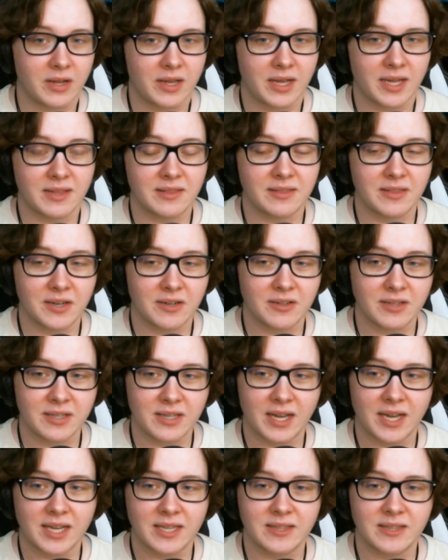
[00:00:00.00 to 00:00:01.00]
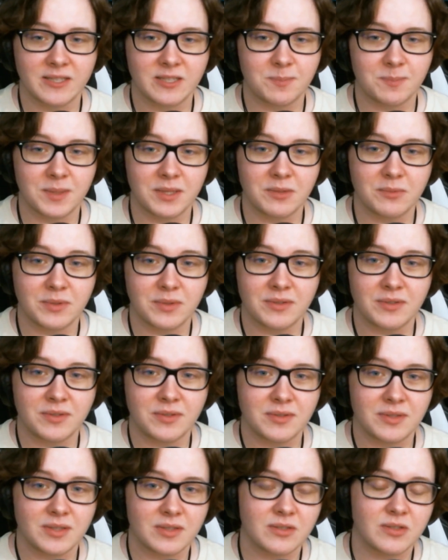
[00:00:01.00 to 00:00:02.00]
and they're the guide that's been with you
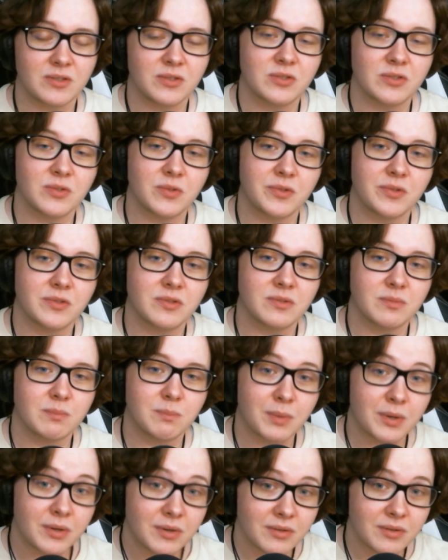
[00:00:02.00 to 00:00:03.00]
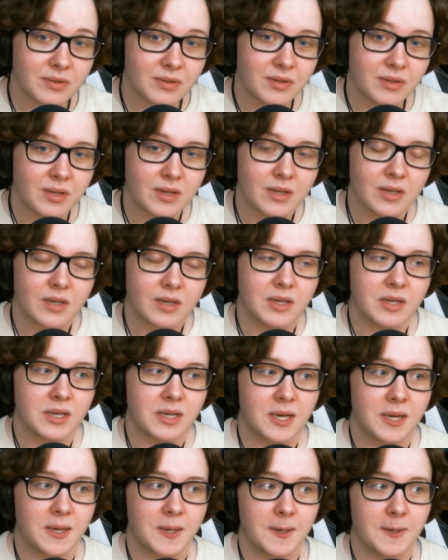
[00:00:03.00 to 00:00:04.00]
since your soul's birth.
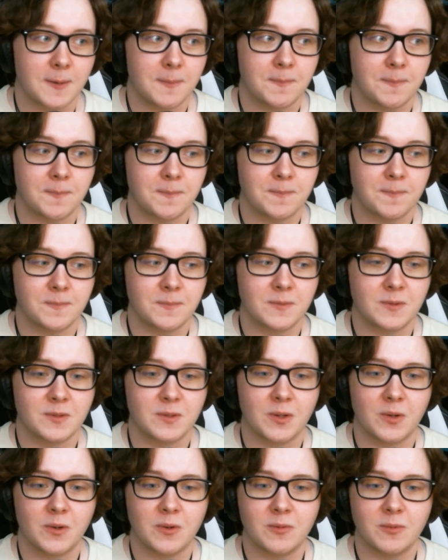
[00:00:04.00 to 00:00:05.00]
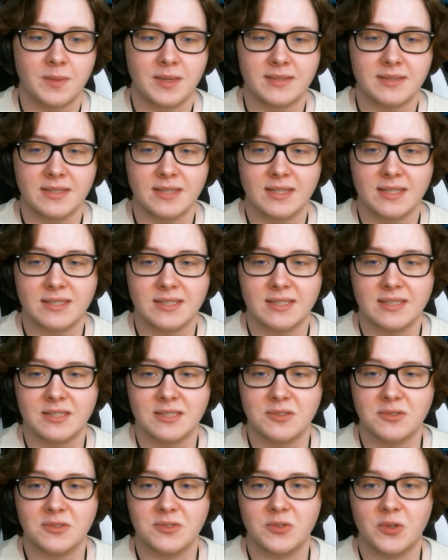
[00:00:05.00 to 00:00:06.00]
So basically since
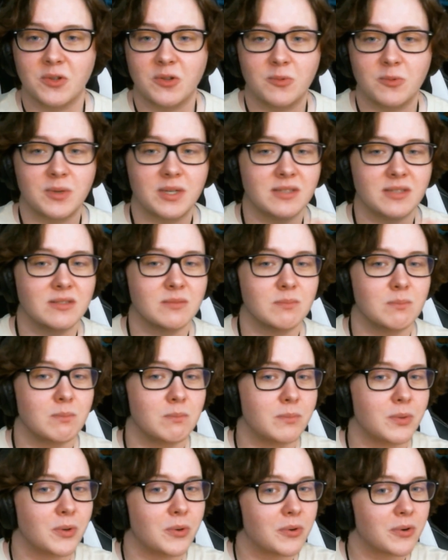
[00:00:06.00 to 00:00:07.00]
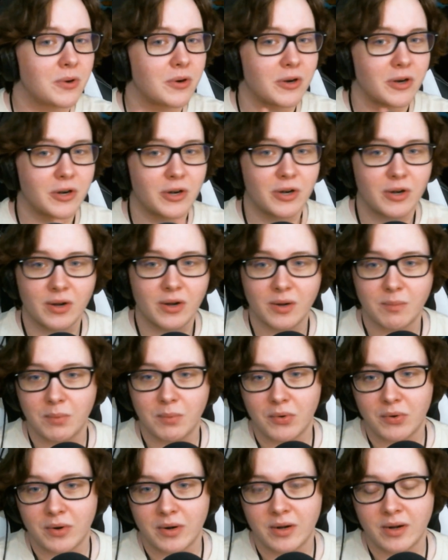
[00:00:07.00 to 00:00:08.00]
your soul was
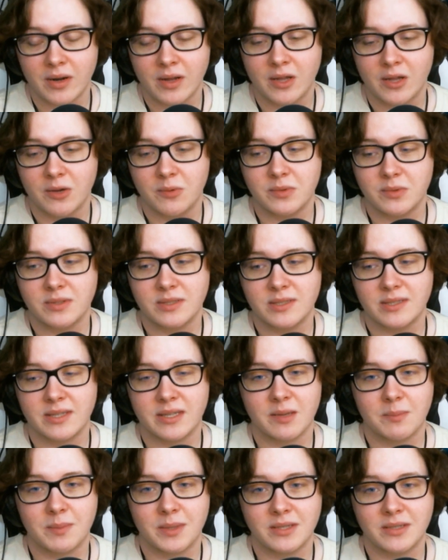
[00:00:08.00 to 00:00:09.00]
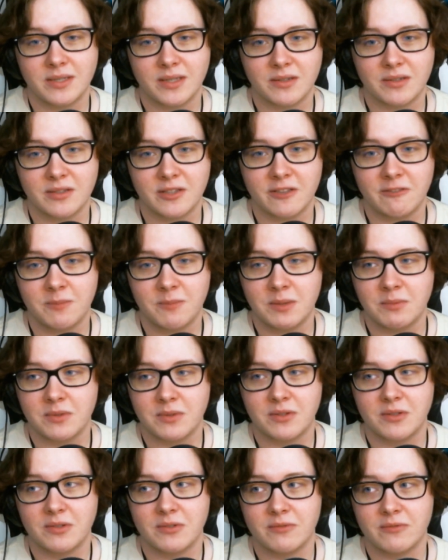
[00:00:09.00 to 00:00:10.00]
born, which is like a big deal. They've been with
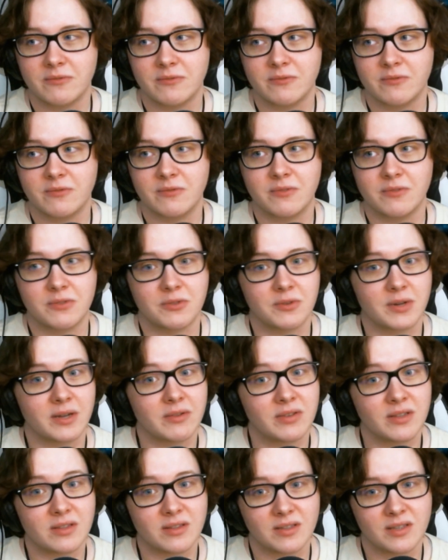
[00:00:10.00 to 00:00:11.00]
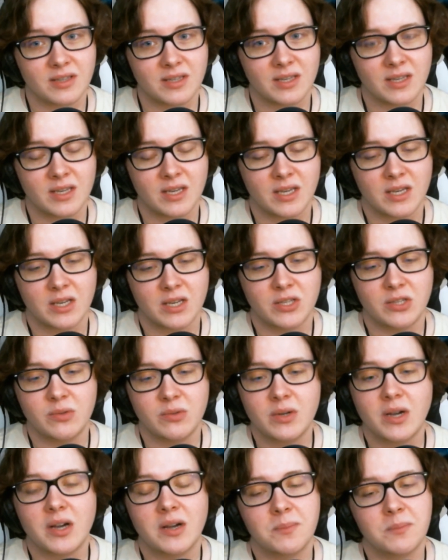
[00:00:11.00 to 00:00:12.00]
you through everything. You
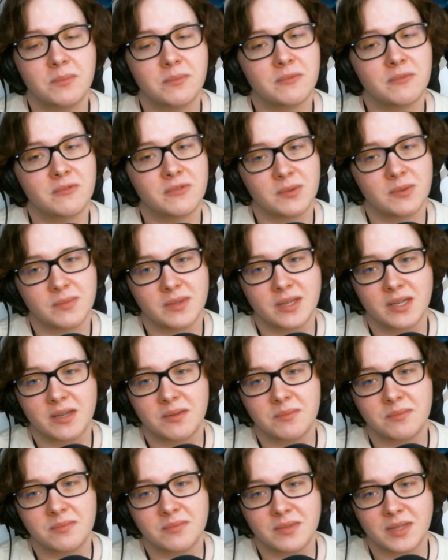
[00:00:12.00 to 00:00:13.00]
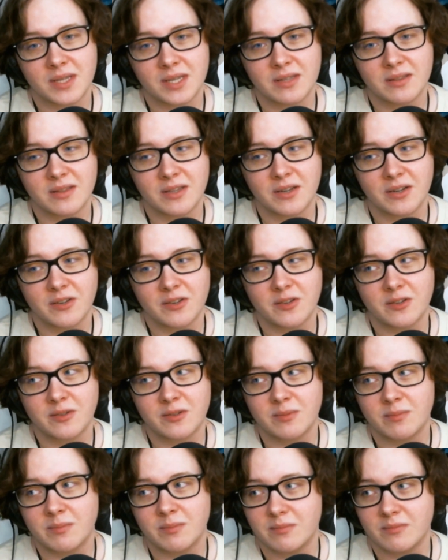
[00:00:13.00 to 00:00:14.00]
come from them, like they're your
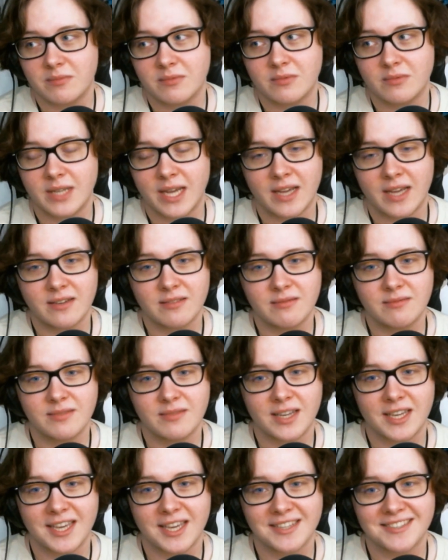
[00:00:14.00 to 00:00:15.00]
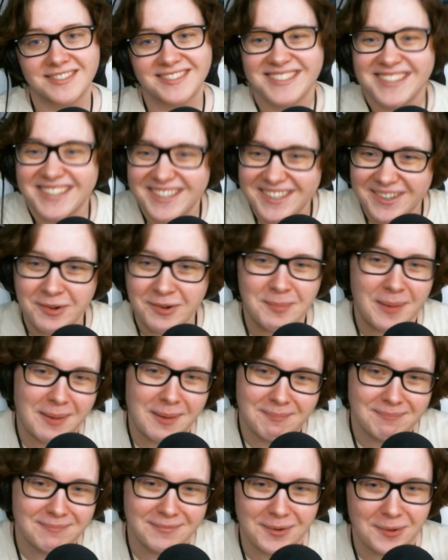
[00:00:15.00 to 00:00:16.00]
dad, I guess, or mom,
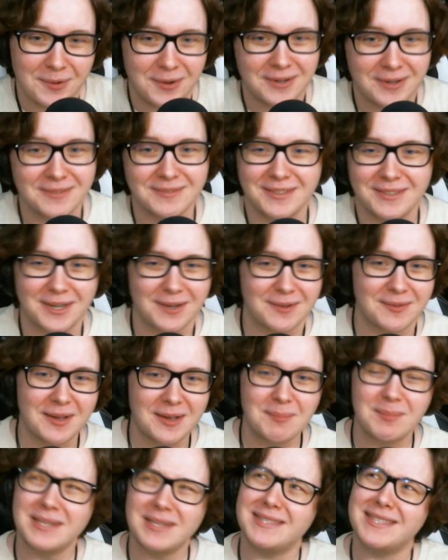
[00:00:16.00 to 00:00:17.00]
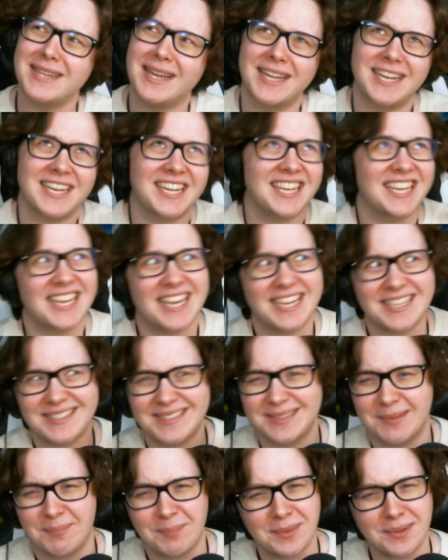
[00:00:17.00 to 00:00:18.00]
or, you know, but it's not as
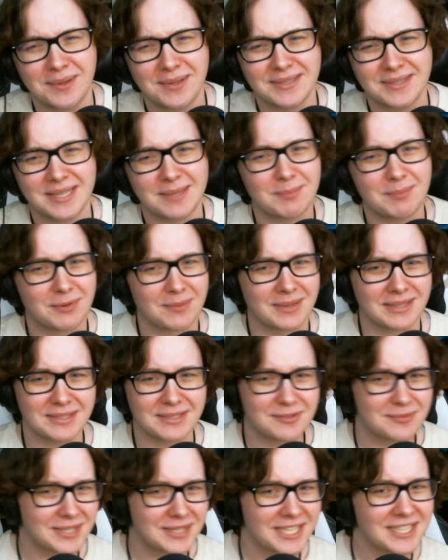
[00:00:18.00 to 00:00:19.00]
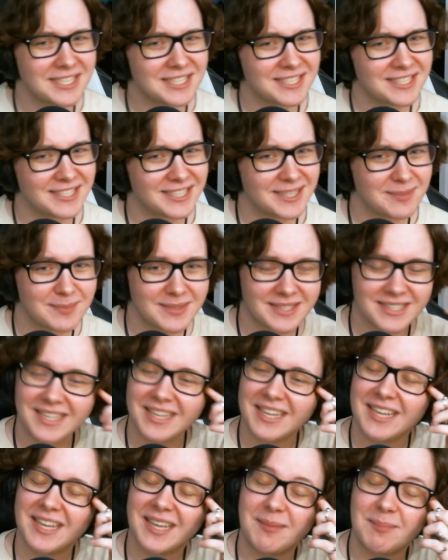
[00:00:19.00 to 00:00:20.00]
simple as like parental relationships,
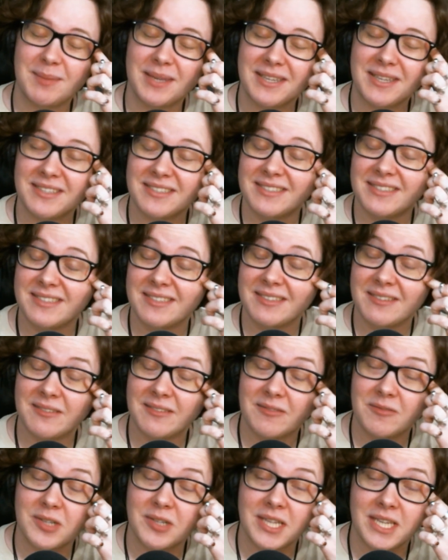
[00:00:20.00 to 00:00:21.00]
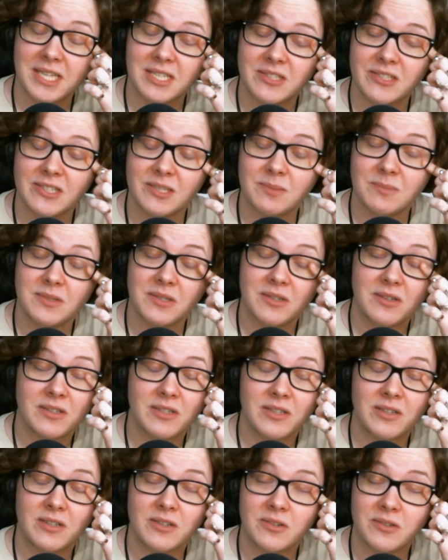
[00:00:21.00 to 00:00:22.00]
because relationships are,
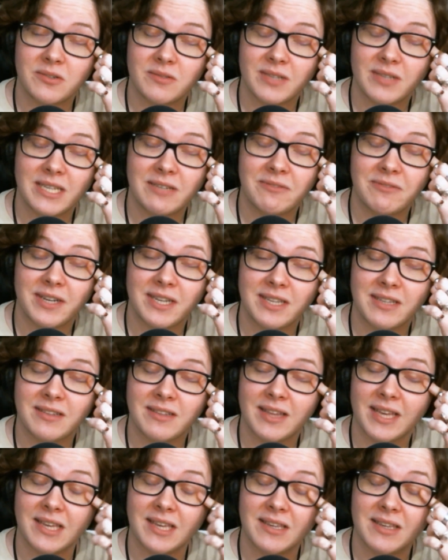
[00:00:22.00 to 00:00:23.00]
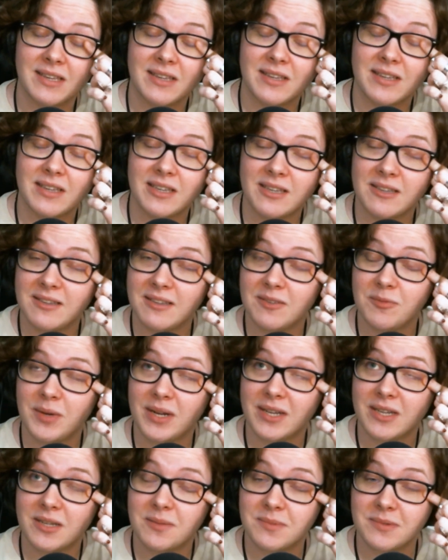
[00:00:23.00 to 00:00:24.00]
you know, infinite, like when it
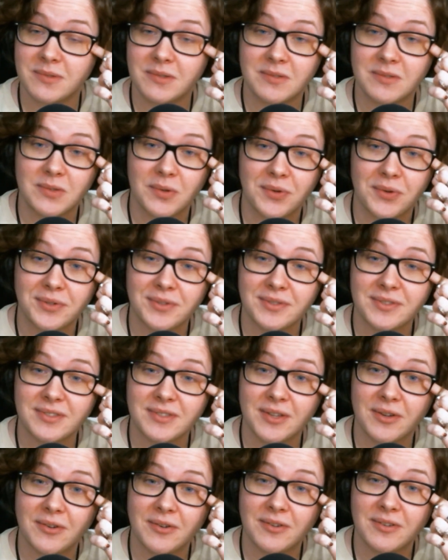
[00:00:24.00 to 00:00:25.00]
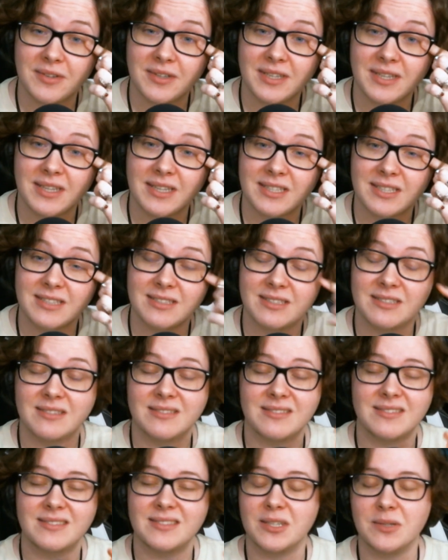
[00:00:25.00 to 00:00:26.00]
comes to souls. So it's
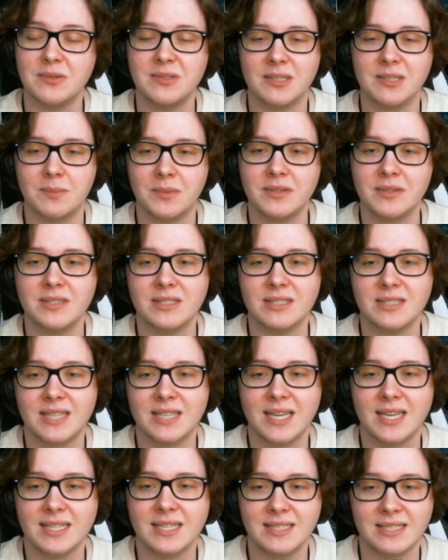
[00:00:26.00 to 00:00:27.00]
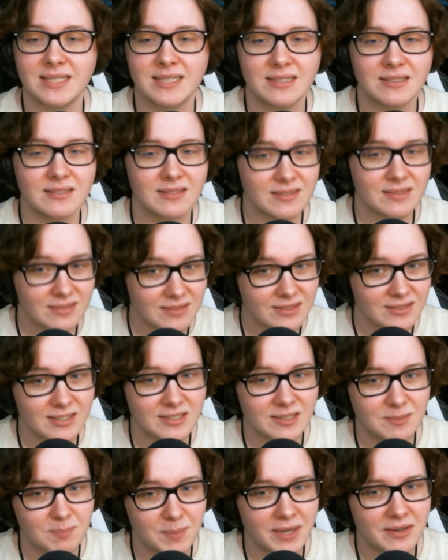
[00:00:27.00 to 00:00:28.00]
too simple to say
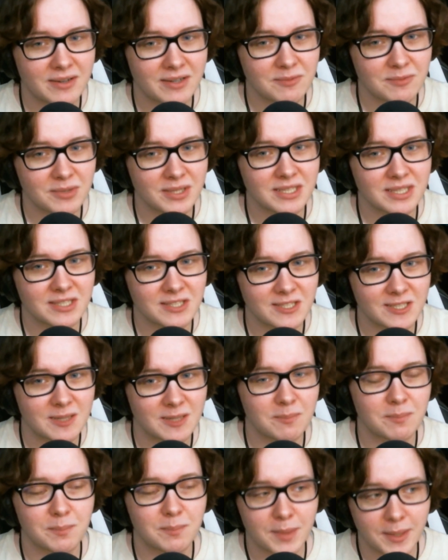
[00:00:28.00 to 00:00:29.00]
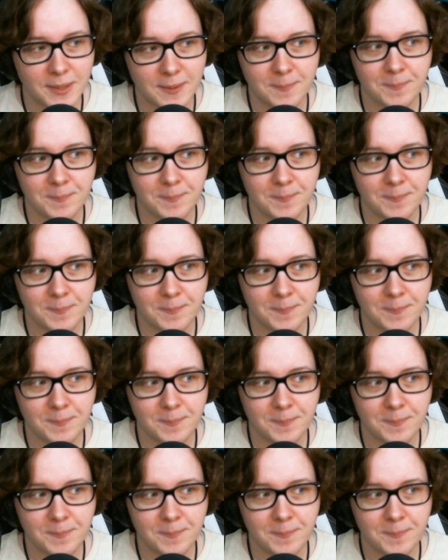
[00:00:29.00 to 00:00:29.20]
just parent relationship, but